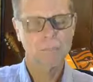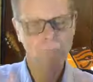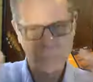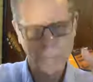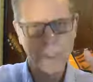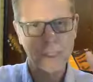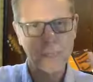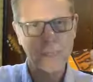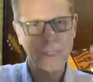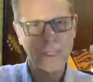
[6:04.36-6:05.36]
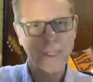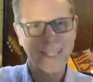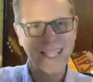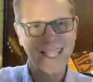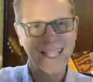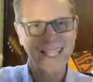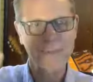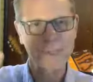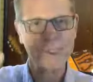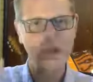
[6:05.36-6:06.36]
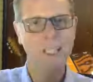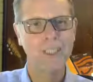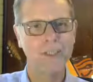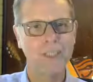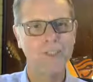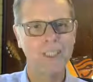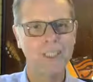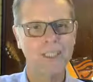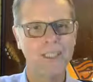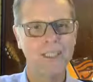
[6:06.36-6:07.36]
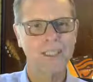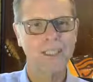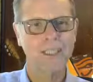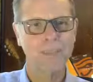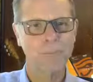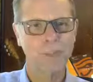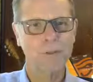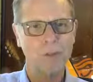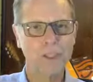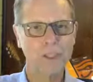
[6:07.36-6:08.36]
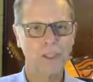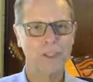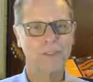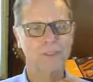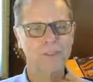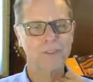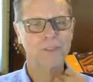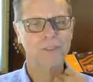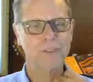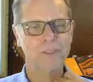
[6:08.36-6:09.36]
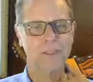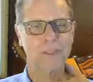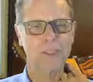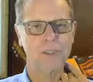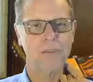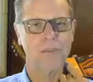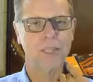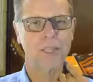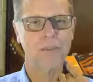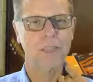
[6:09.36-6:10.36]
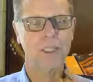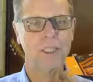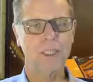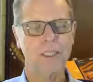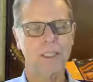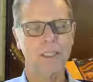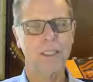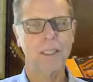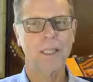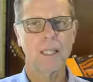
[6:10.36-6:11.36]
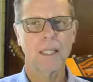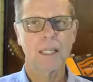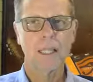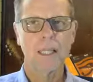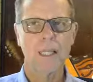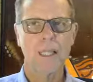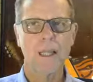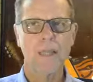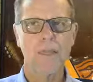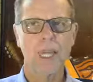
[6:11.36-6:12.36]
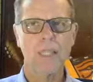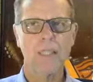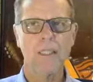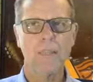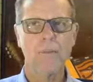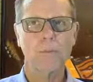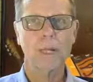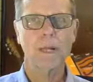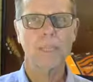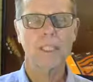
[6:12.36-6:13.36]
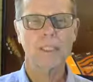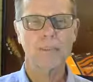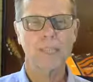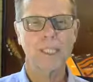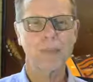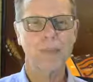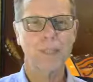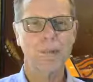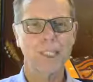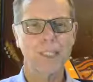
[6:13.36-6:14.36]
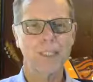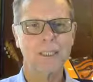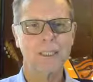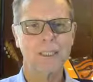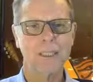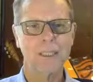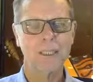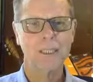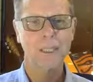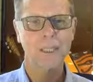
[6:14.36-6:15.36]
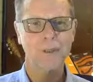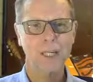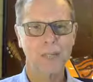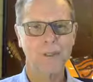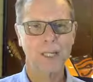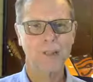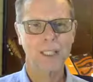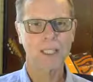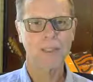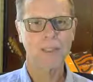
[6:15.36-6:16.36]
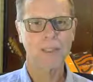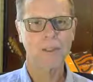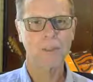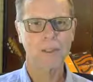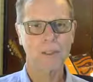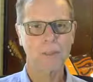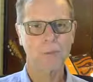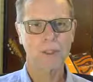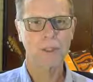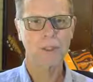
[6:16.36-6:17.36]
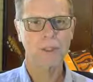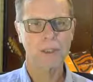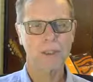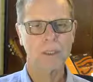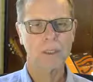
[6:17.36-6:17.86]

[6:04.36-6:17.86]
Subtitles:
put a restraint on this proliferation of and transmission of COVID-19. Then we're in a space where we can kind of think about things and look at the world and